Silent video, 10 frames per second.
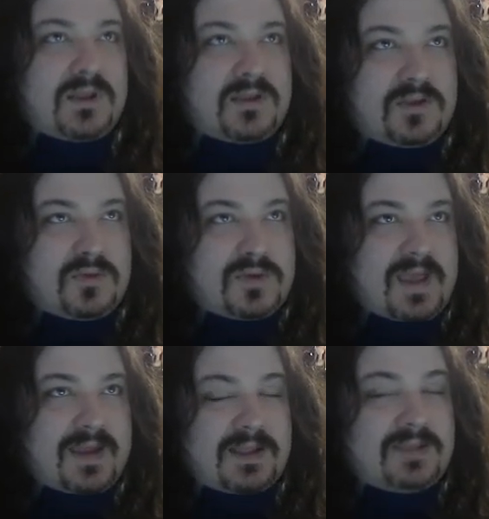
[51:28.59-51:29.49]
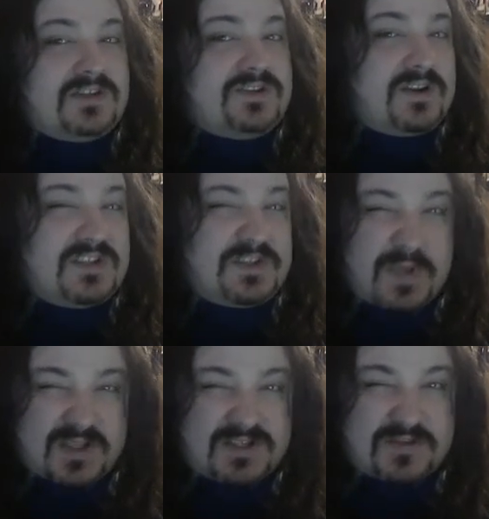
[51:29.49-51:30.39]
You can't get the dark
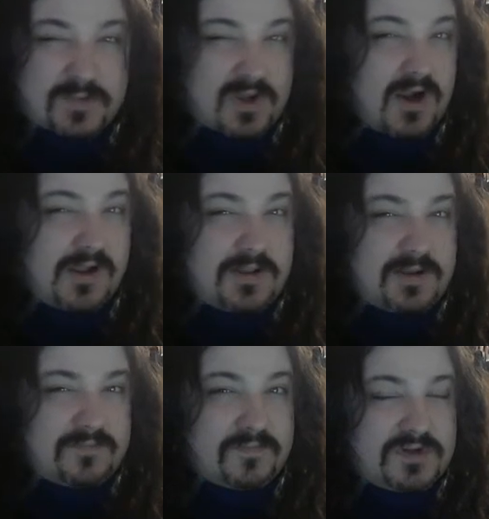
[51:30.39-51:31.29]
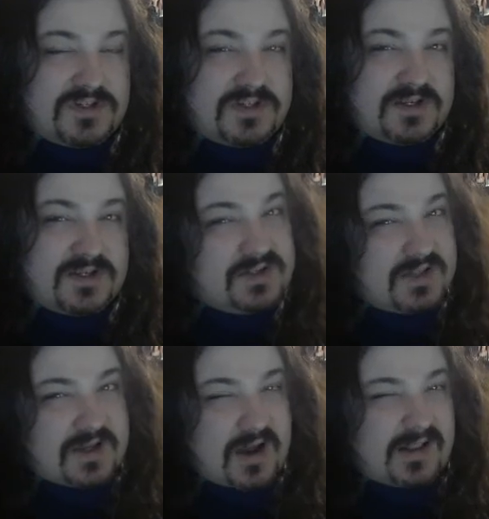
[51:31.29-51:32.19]
spells from Carla, unfortunately, because you
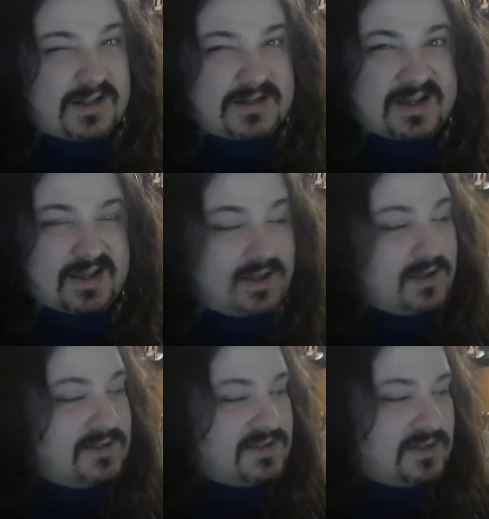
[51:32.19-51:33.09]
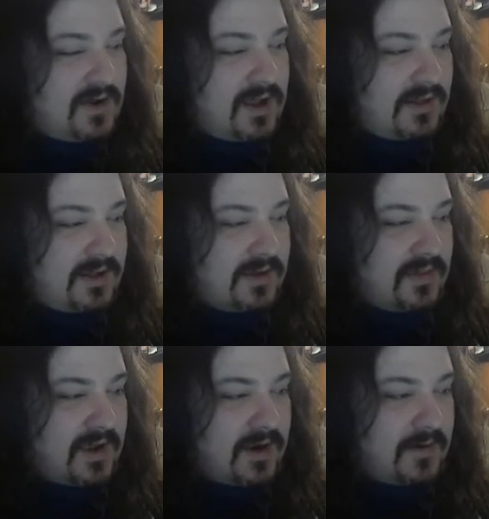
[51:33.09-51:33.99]
let Carla die, so you're out of luck
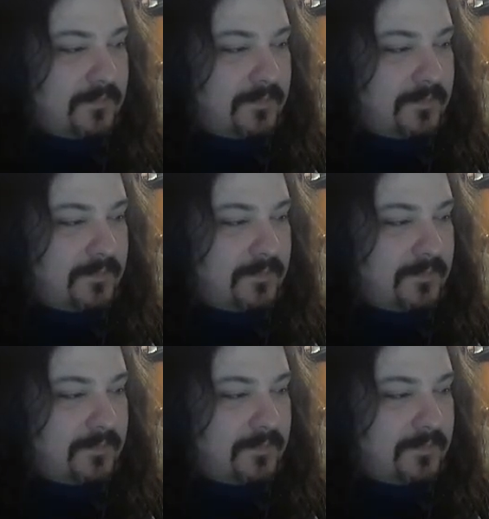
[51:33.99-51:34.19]
there.